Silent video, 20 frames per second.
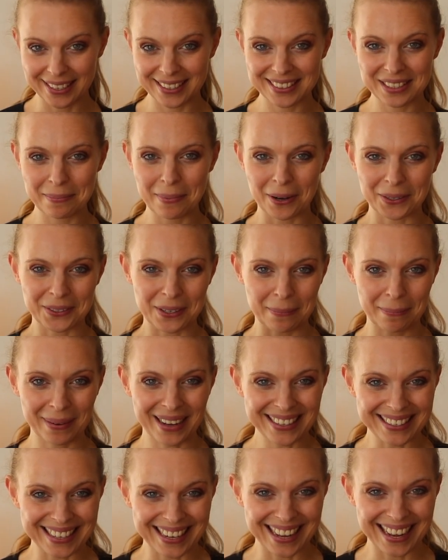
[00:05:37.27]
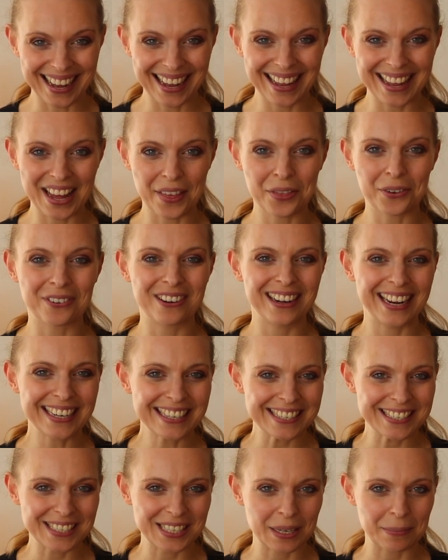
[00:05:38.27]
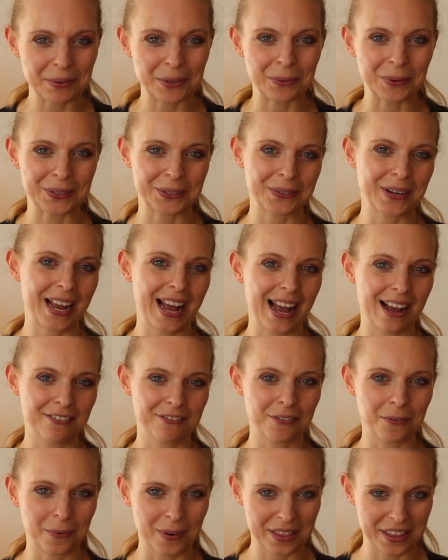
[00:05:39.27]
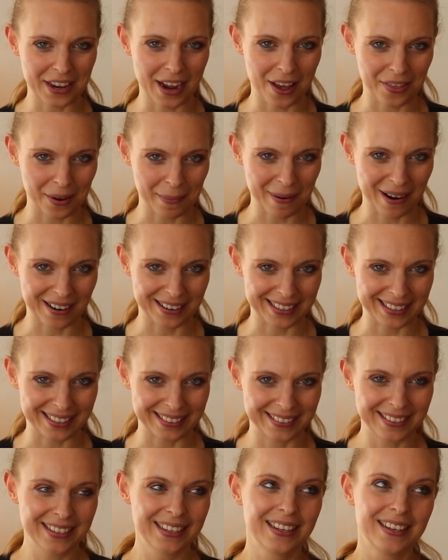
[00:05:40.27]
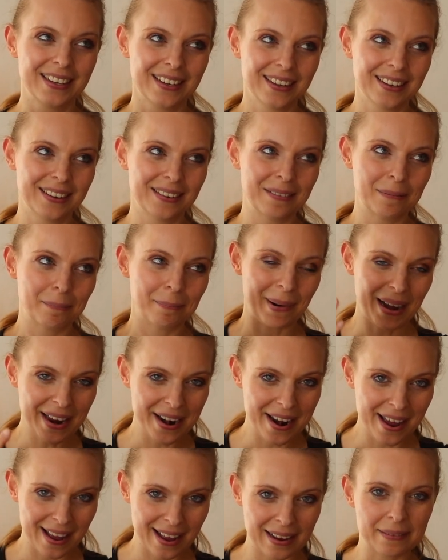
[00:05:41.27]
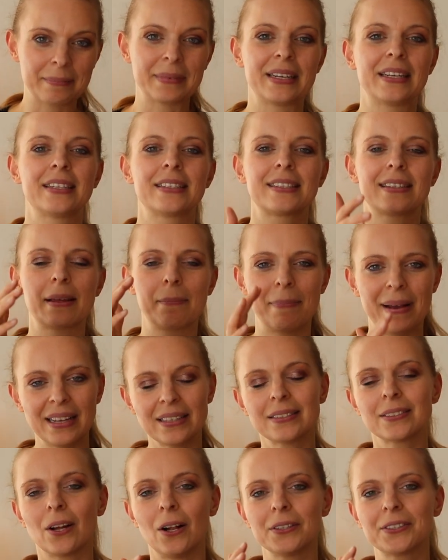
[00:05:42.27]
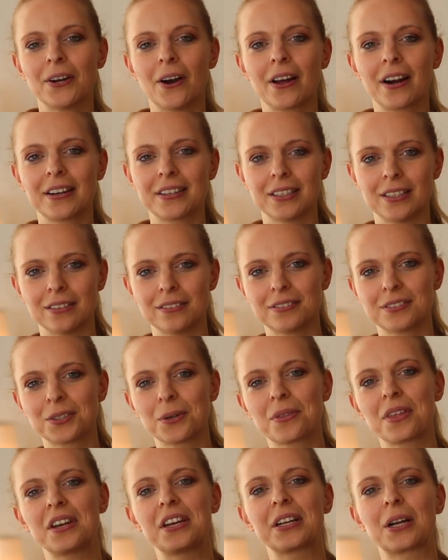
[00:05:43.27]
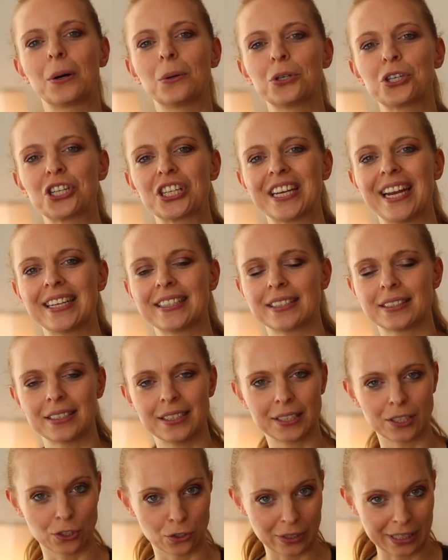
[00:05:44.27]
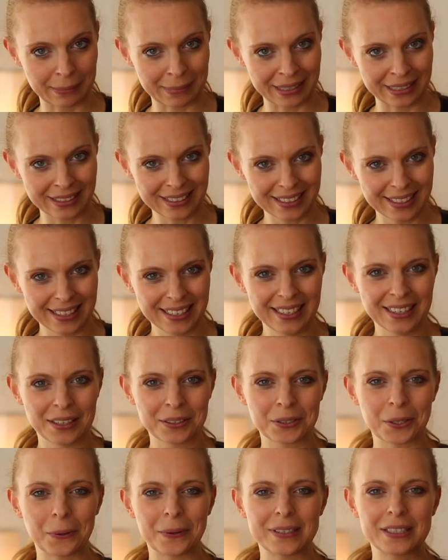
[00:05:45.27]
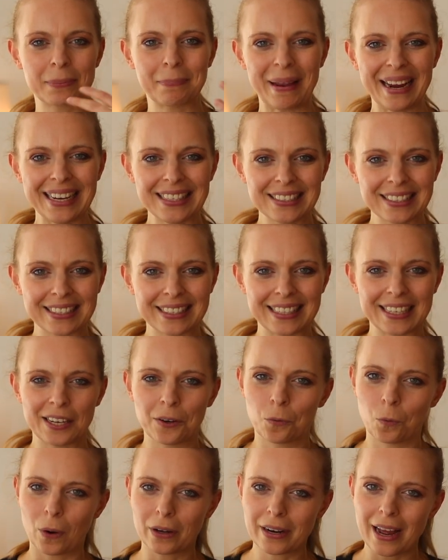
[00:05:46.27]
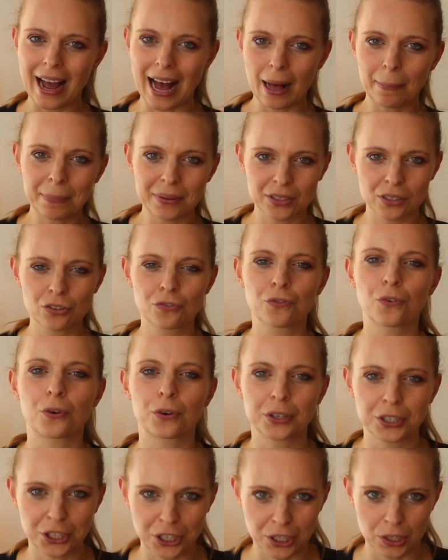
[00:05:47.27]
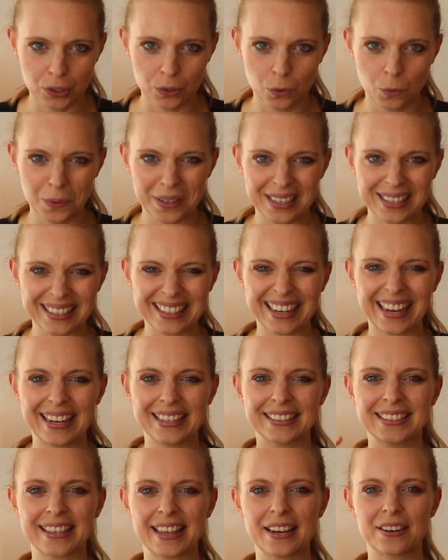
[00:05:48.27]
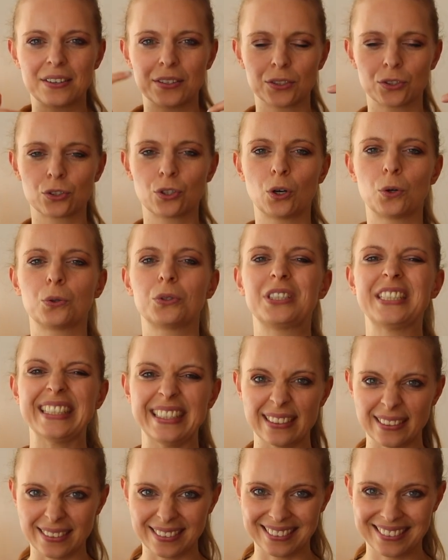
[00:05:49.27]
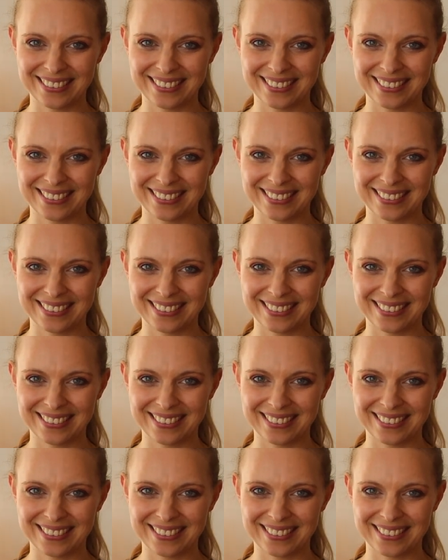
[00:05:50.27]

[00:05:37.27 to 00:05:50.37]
is about your BATNA and the relationship you want to have with the other party. BATNA means the best alternative to the negotiated agreement. So it's basically what happens for you in case there is no deal.